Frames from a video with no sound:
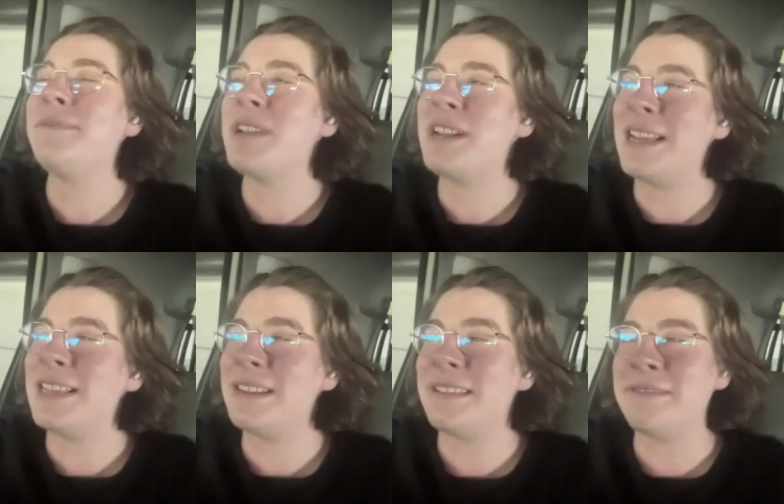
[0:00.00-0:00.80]
the big
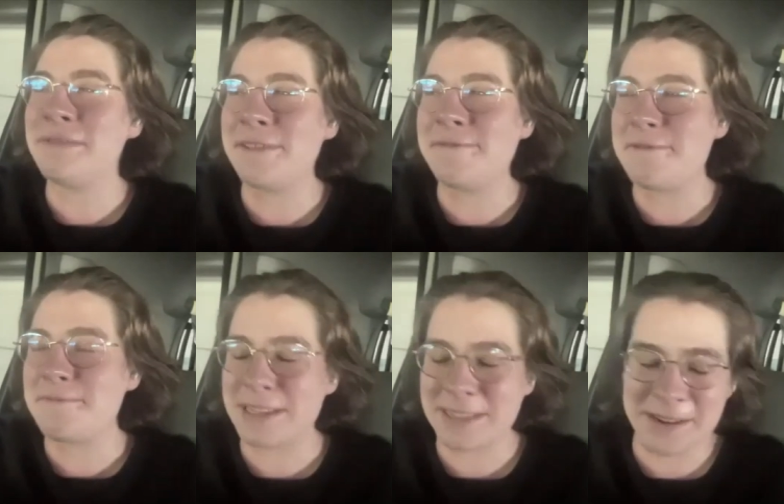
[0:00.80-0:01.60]
lesson of the film for
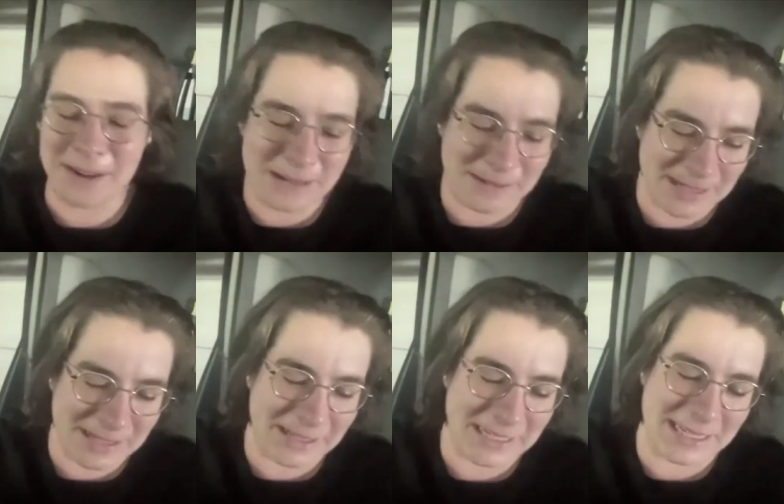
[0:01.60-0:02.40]
me, just to answer it
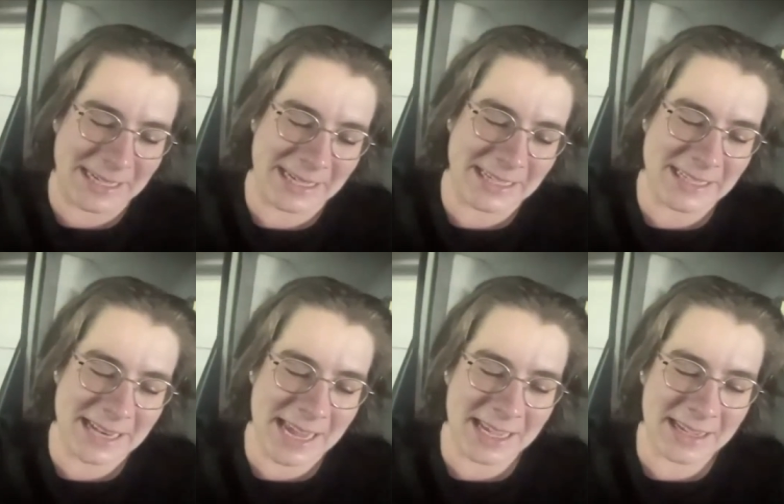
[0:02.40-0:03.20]
seriously, mm. is
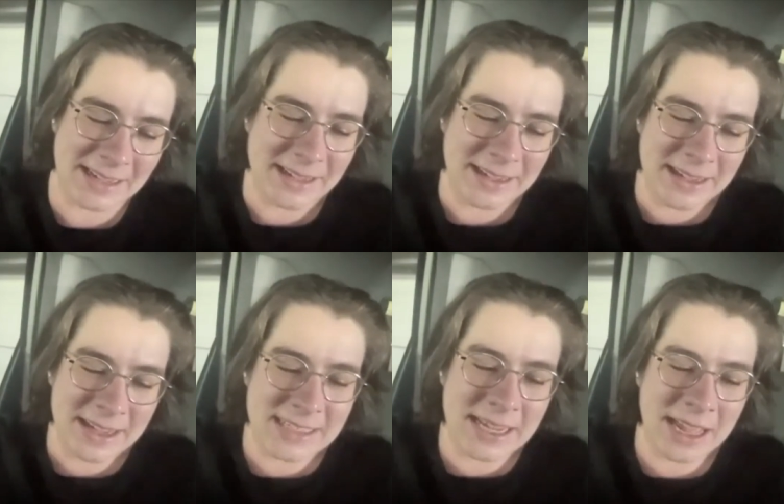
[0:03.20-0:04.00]
mm-hmm. like,
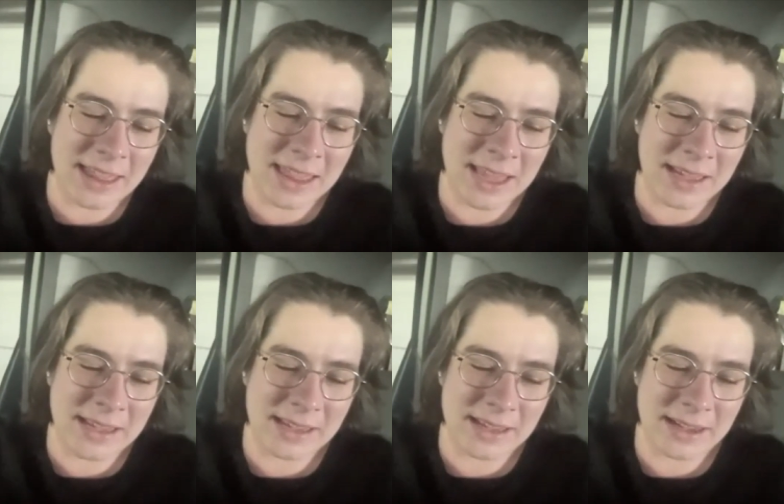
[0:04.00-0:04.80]
is like I
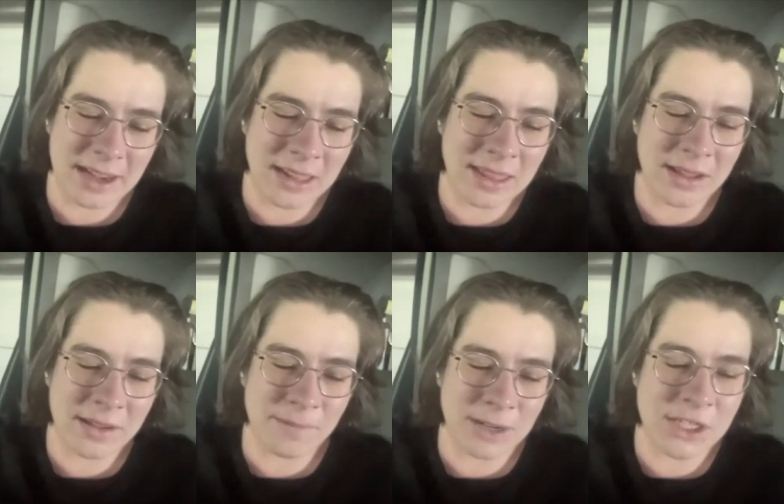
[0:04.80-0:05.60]
think I
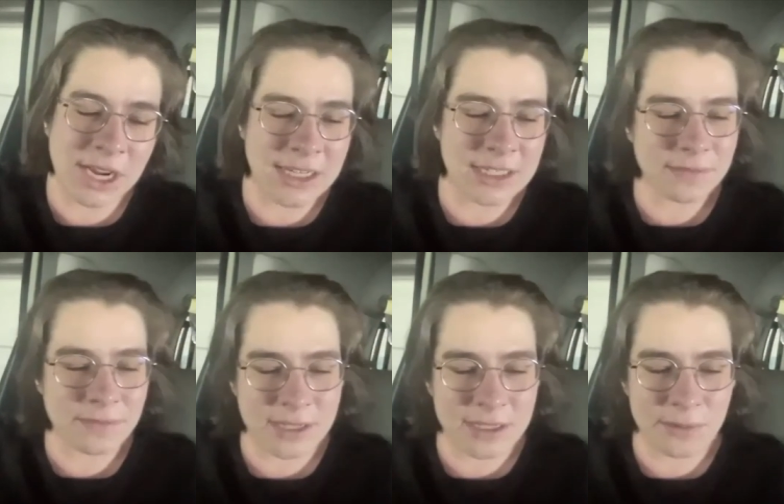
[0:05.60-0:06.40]
think what changes
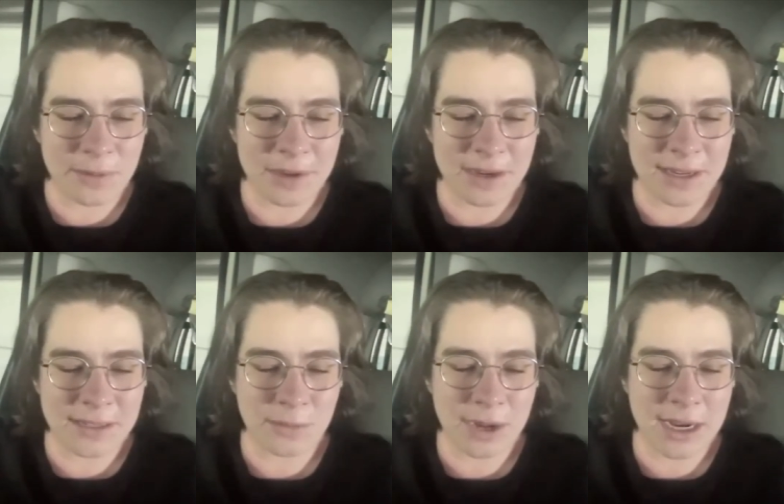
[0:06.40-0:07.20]
for these women
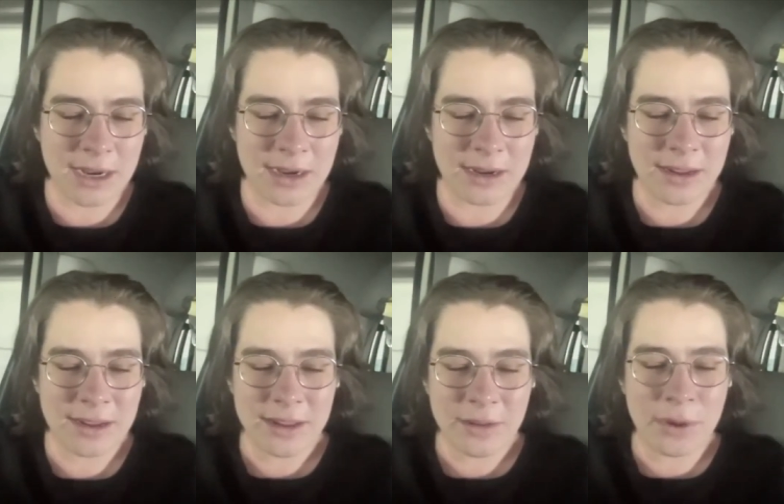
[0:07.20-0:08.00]
is when
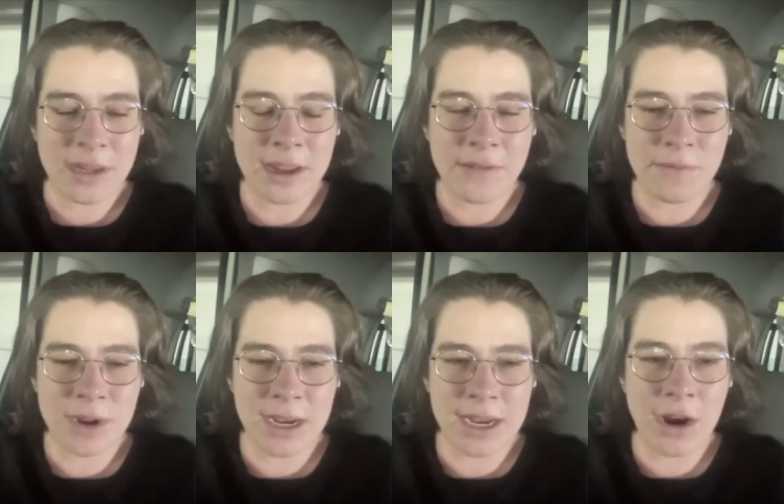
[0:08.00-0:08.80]
when they
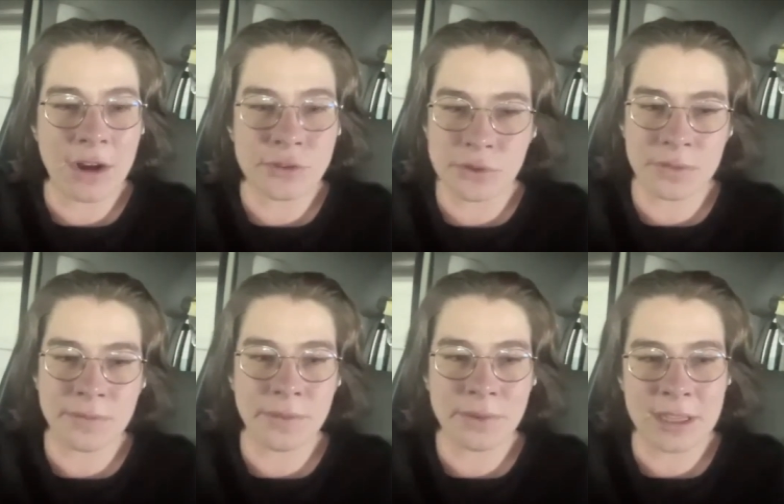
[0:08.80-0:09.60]
really are
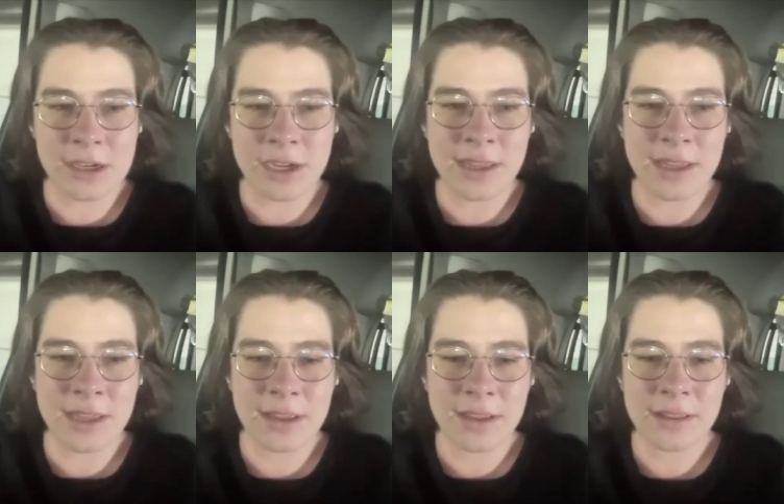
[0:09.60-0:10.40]
truthful with each
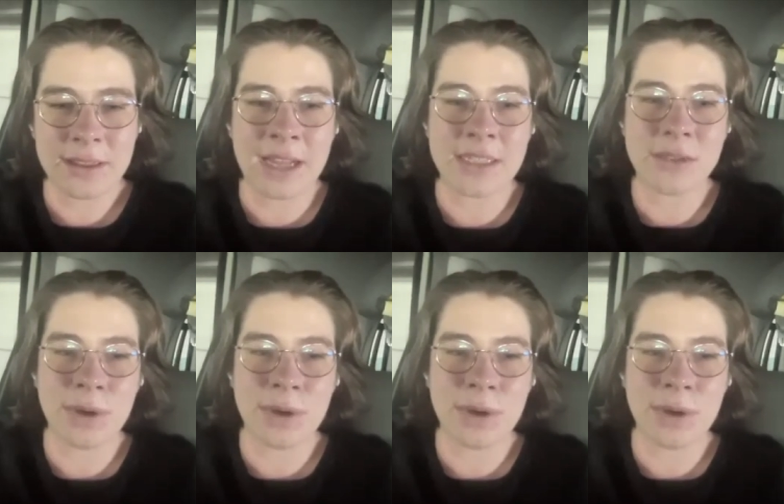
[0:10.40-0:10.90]
other, that's mm.